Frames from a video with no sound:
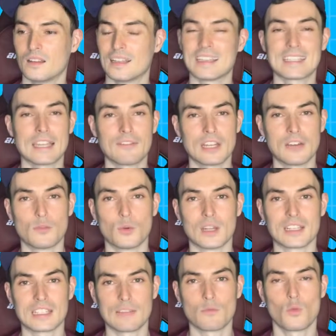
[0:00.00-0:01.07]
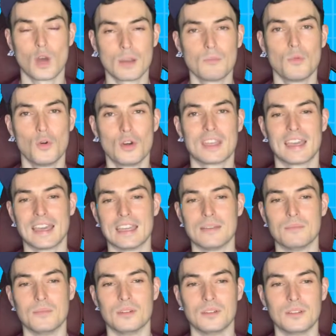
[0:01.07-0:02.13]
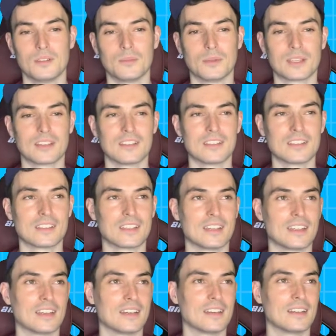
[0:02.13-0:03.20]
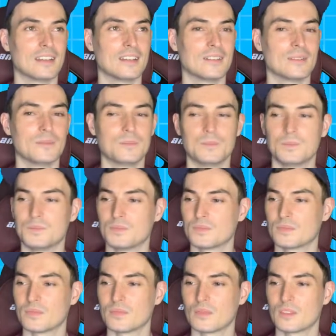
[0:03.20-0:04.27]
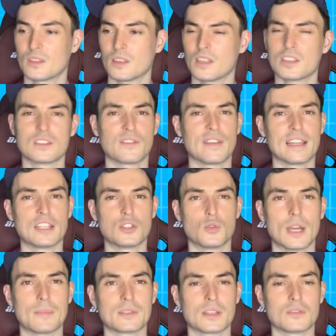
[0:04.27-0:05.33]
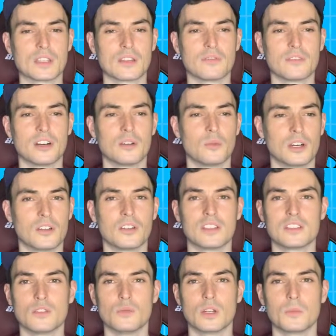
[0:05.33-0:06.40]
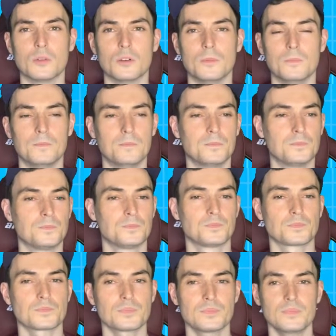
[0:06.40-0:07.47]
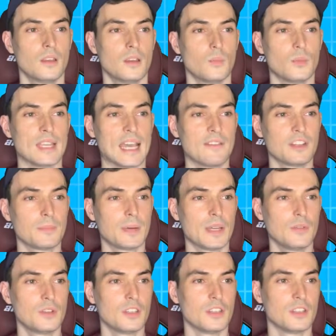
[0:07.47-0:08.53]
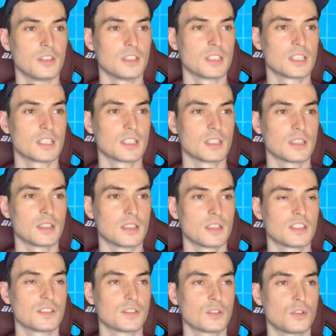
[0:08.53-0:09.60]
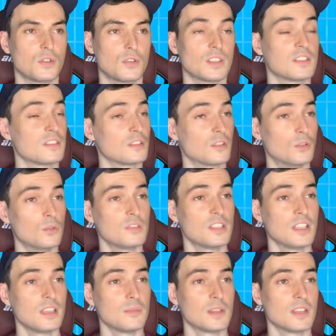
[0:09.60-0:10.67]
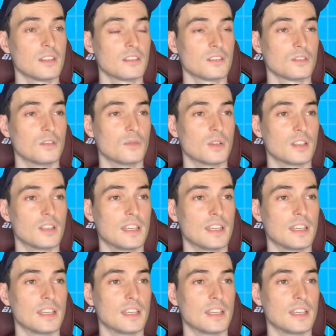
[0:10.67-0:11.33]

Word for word: Let's have another one. Let's have one more game because uh, it's a fairly short episode so far. Why not? Let's do one more. We have an opponent. This is a this is a cool team. Yeah, this is a cool one.